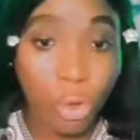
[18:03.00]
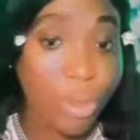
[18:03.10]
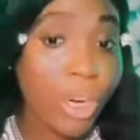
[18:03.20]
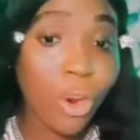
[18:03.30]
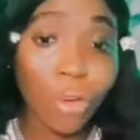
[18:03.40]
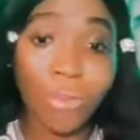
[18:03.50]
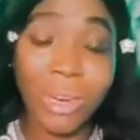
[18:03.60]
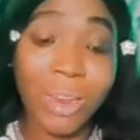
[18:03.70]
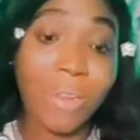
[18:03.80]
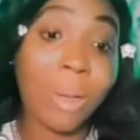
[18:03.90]
or the offer
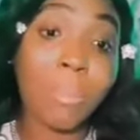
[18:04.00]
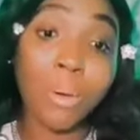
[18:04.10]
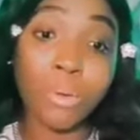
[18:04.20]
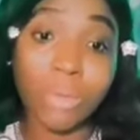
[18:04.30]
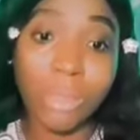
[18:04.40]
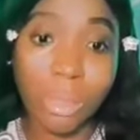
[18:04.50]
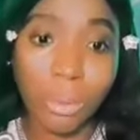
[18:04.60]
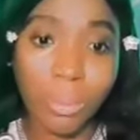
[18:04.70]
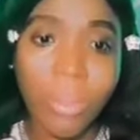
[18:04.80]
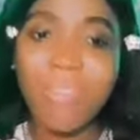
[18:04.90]
that you are about to
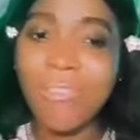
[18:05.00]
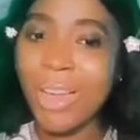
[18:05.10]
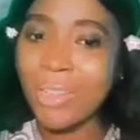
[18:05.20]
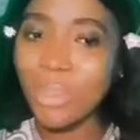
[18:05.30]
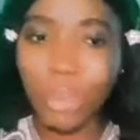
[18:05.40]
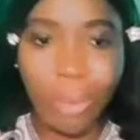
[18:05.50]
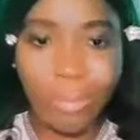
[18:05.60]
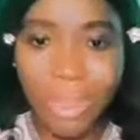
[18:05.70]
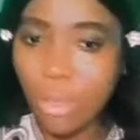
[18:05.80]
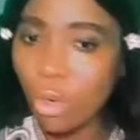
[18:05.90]
sell. Find
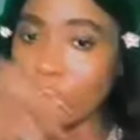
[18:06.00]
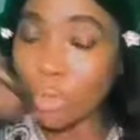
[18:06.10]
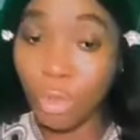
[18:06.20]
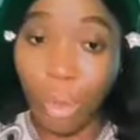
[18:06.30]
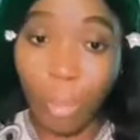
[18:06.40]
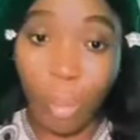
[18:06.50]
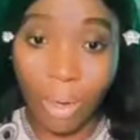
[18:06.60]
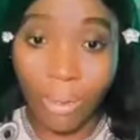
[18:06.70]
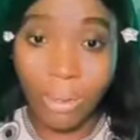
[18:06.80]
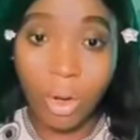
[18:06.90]
something or
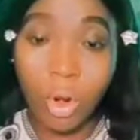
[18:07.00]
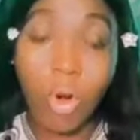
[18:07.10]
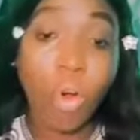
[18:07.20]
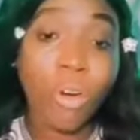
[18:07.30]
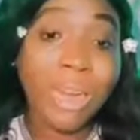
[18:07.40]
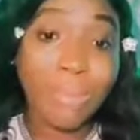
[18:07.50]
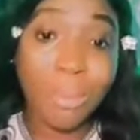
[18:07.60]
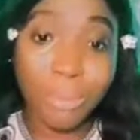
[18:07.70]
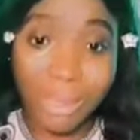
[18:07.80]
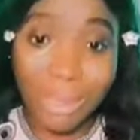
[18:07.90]
someone or other
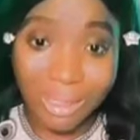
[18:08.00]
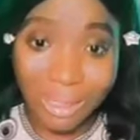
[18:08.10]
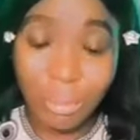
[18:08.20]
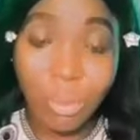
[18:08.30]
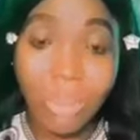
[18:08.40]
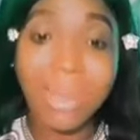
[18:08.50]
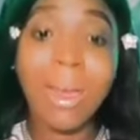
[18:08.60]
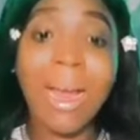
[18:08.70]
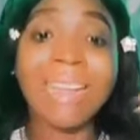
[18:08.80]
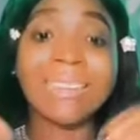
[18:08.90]
people's testimonial
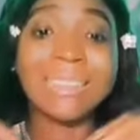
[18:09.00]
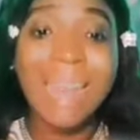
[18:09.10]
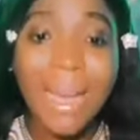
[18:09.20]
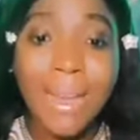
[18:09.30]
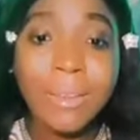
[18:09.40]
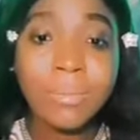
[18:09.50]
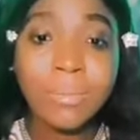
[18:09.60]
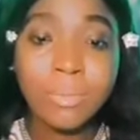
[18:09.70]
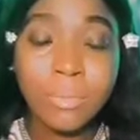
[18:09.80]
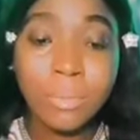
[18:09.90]
and tie
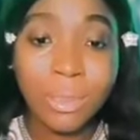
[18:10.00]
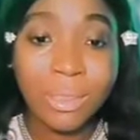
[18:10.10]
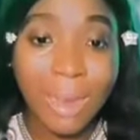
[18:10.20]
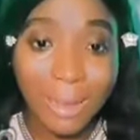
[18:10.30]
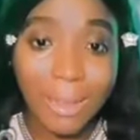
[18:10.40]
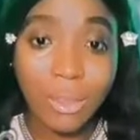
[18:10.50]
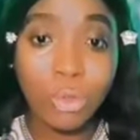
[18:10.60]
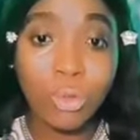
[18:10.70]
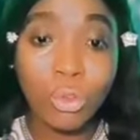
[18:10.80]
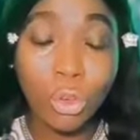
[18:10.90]
it
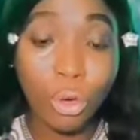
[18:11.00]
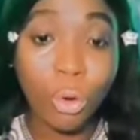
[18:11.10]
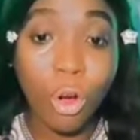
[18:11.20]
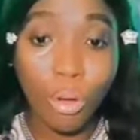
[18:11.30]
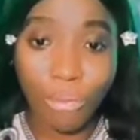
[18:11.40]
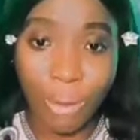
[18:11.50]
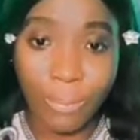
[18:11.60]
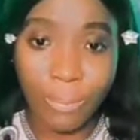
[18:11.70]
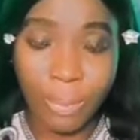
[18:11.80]
to your offer.